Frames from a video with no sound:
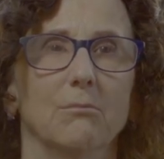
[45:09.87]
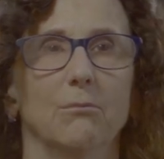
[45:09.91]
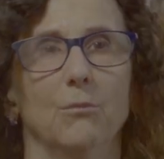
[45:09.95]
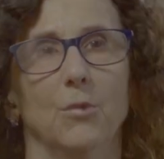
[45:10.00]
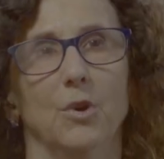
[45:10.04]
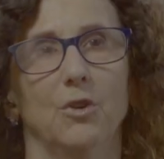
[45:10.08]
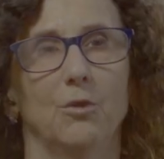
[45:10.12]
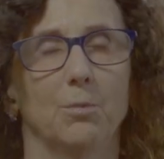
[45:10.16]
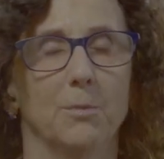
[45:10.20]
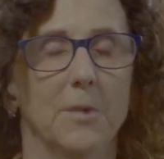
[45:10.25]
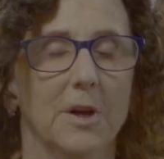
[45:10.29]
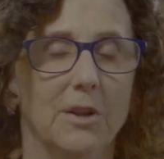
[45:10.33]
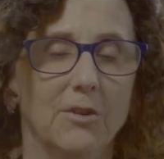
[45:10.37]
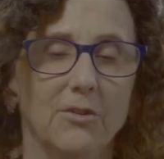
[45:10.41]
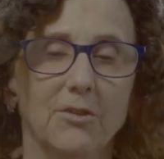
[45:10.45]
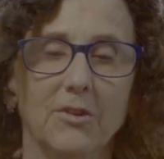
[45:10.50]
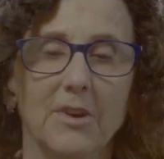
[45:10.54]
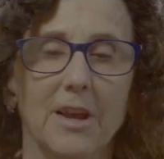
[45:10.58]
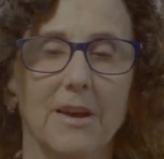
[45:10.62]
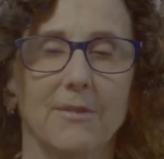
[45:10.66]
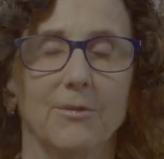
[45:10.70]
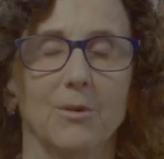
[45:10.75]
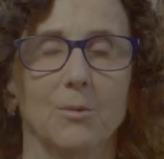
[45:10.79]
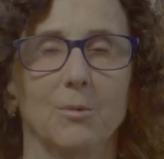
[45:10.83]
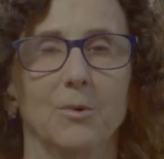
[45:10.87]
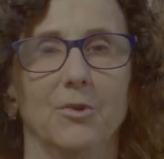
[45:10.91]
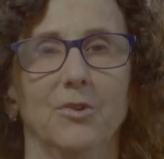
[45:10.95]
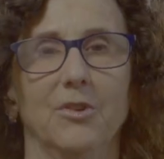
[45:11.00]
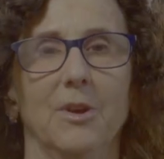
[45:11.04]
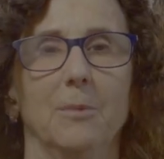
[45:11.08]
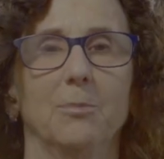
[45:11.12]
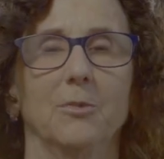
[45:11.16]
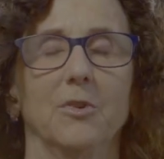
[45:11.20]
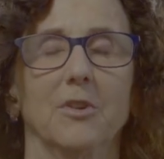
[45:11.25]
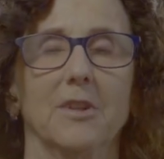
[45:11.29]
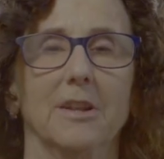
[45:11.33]
which must have a
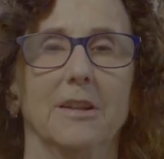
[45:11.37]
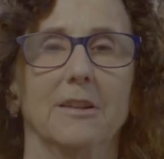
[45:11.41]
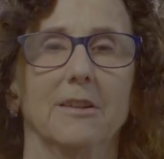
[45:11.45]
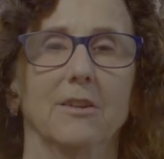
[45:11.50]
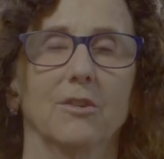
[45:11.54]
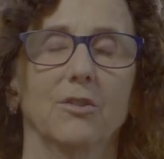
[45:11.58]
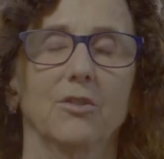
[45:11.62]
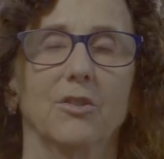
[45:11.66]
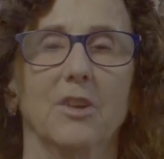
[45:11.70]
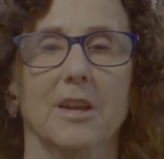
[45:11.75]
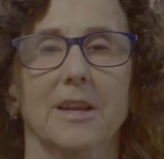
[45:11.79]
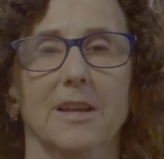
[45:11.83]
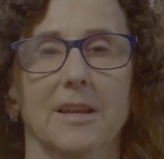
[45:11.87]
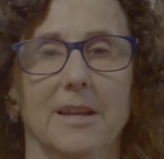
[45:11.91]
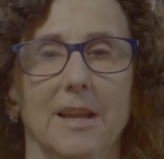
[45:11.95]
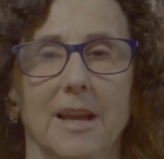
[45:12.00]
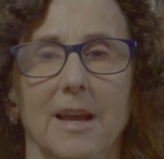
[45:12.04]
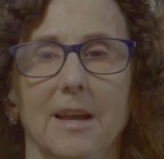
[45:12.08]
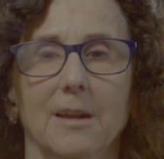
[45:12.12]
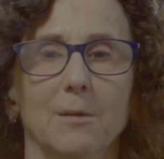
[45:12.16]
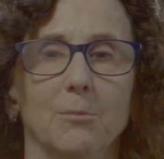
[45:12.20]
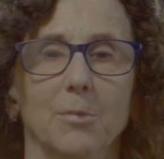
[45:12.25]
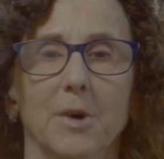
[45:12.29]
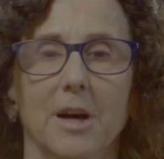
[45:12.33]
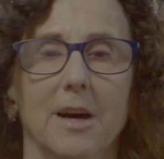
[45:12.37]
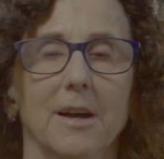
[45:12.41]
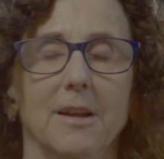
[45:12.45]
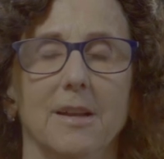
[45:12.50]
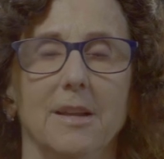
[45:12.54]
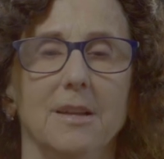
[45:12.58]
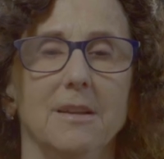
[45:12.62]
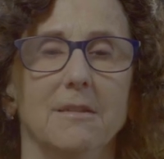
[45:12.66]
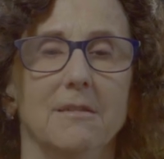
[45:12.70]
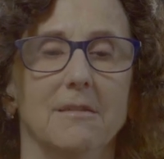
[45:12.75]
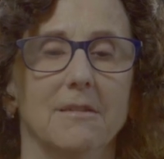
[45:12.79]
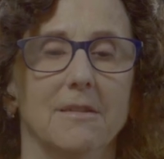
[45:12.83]
receptor that looks like an
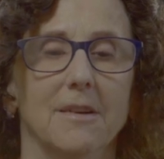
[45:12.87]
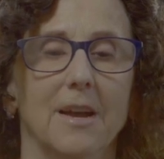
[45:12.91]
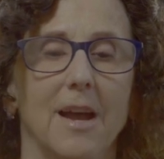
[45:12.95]
antibody,